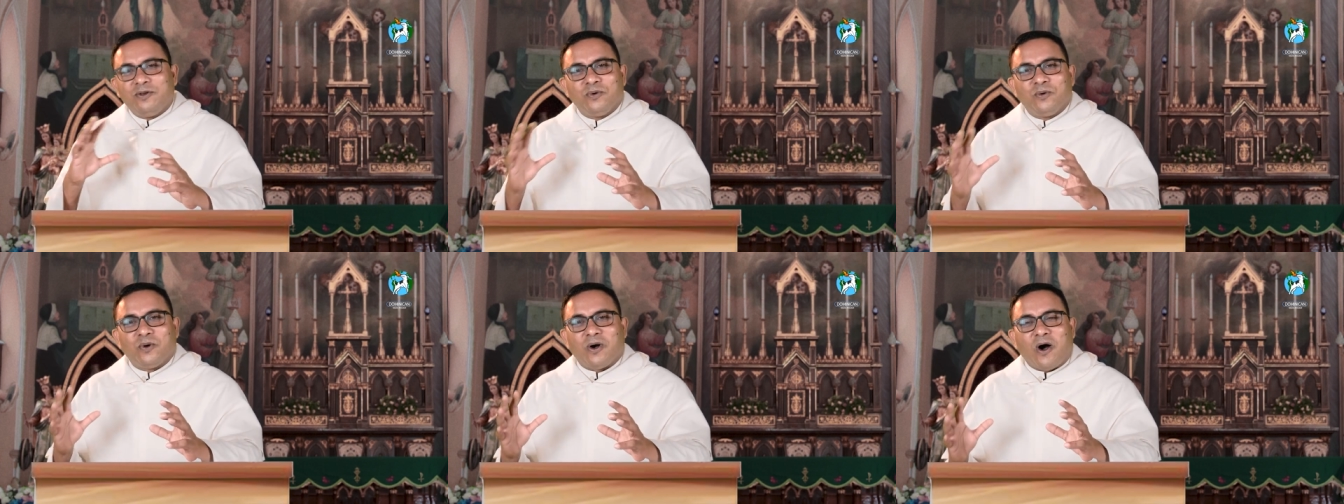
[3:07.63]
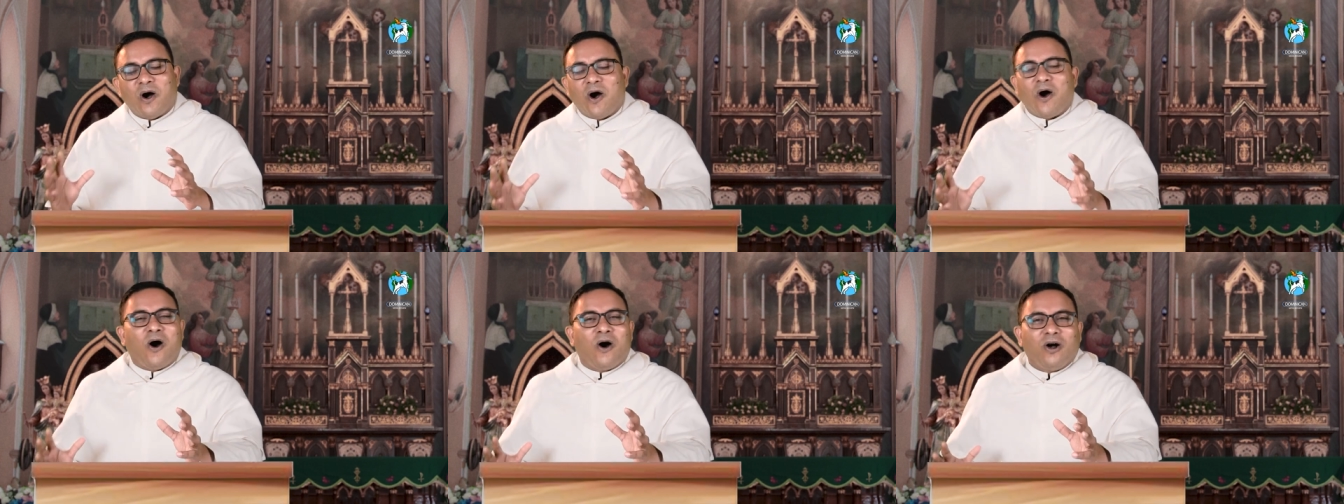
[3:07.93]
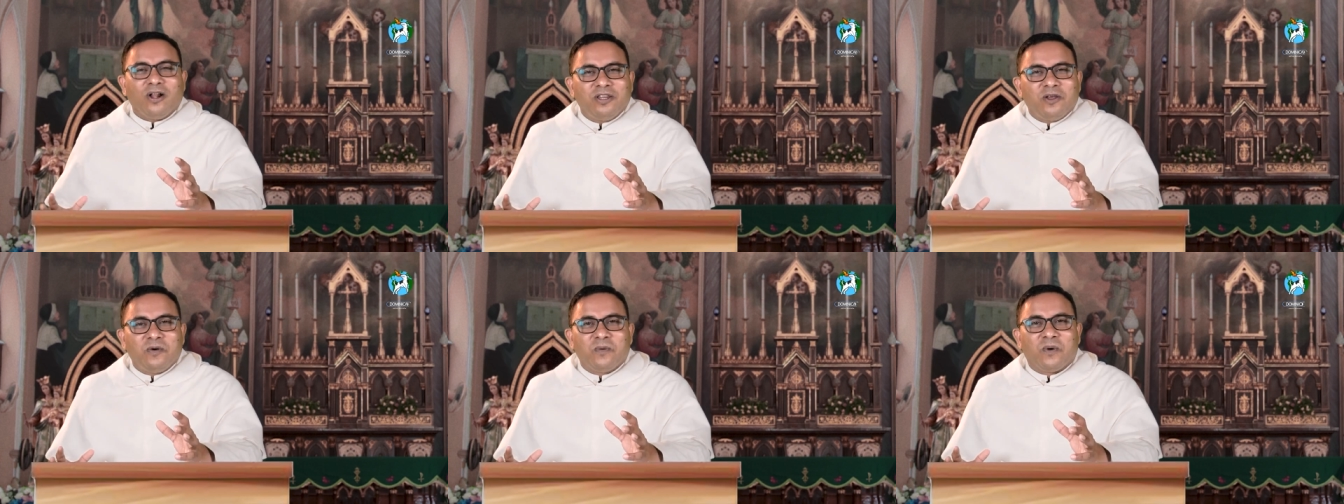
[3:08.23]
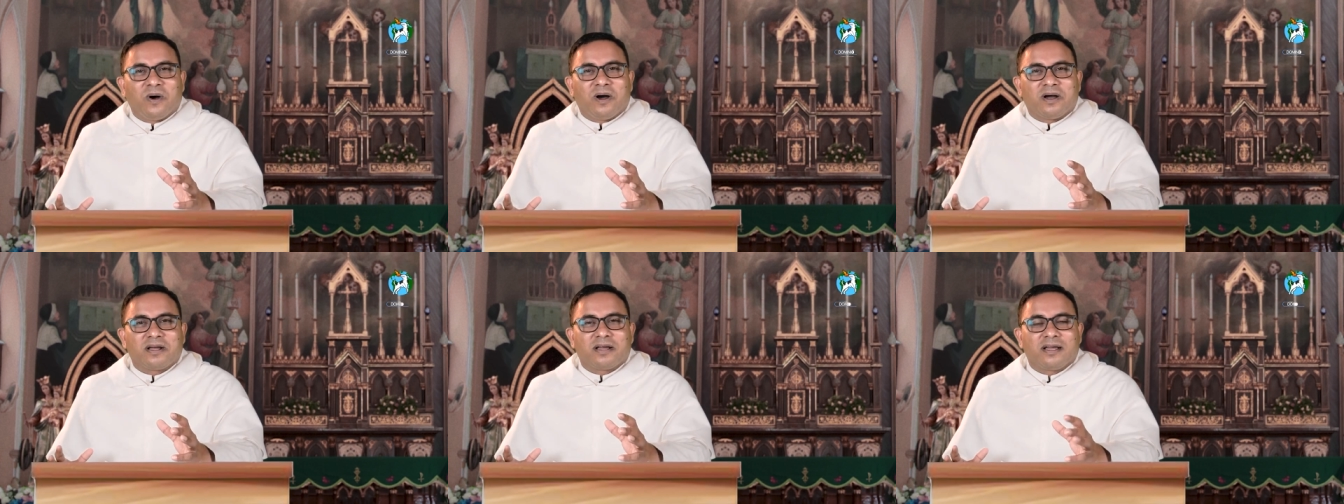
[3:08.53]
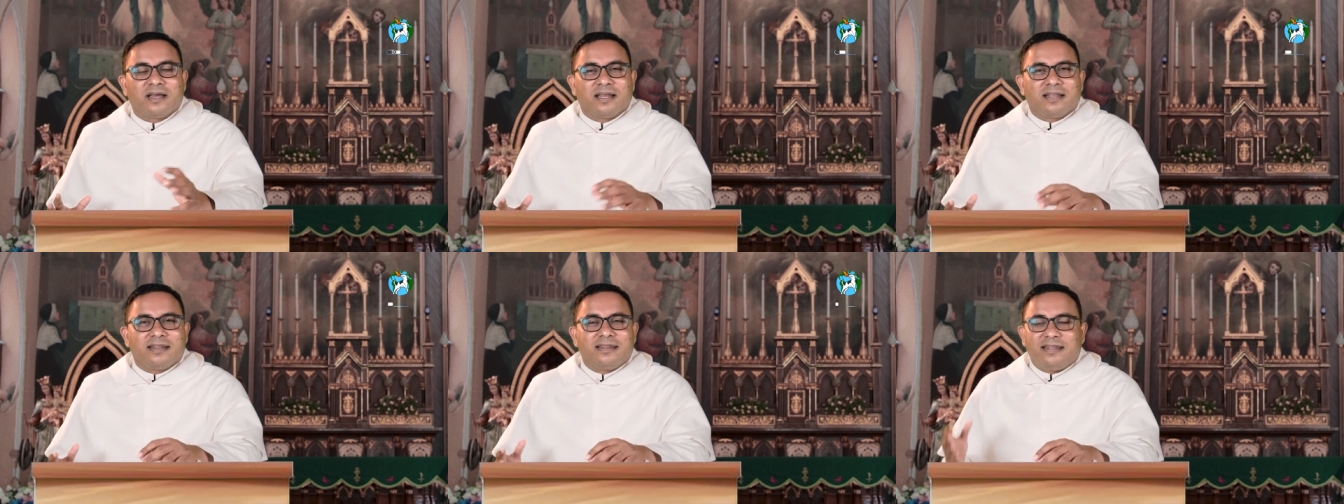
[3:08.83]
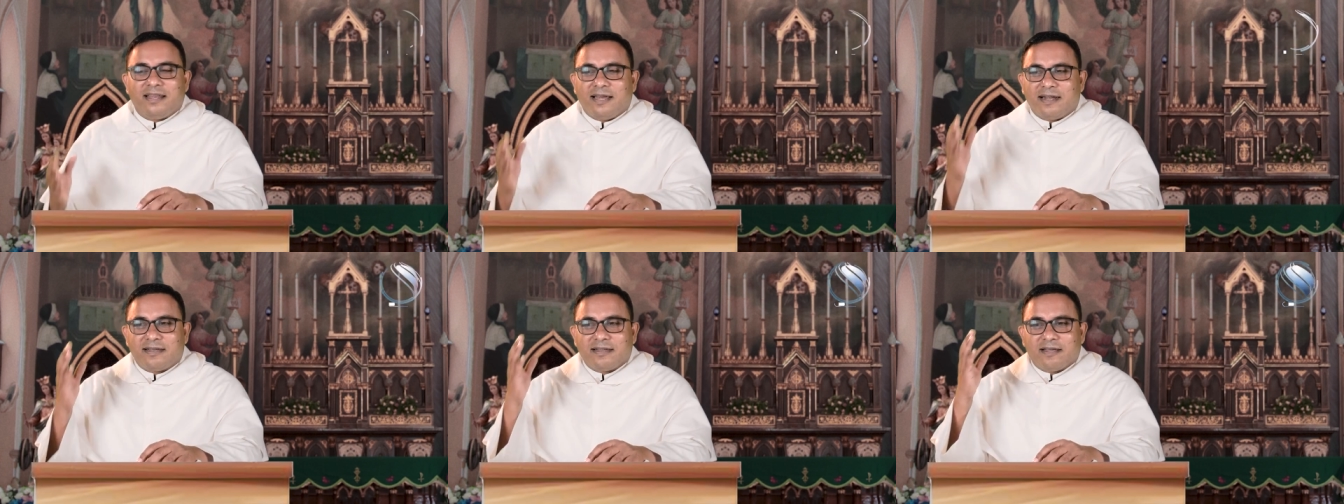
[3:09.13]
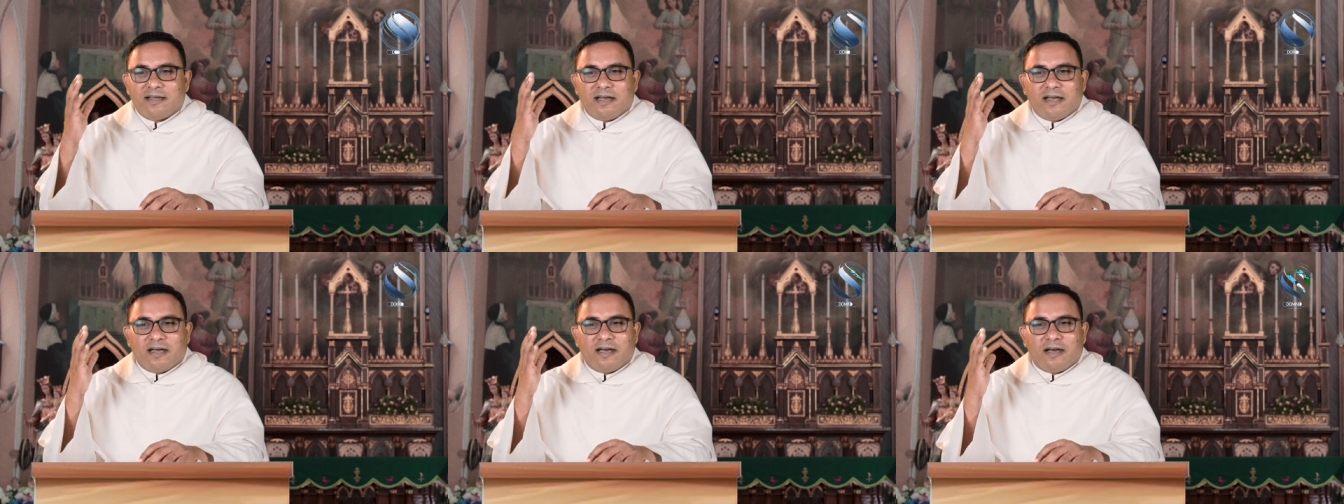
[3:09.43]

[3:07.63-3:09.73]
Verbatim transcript: do all the work that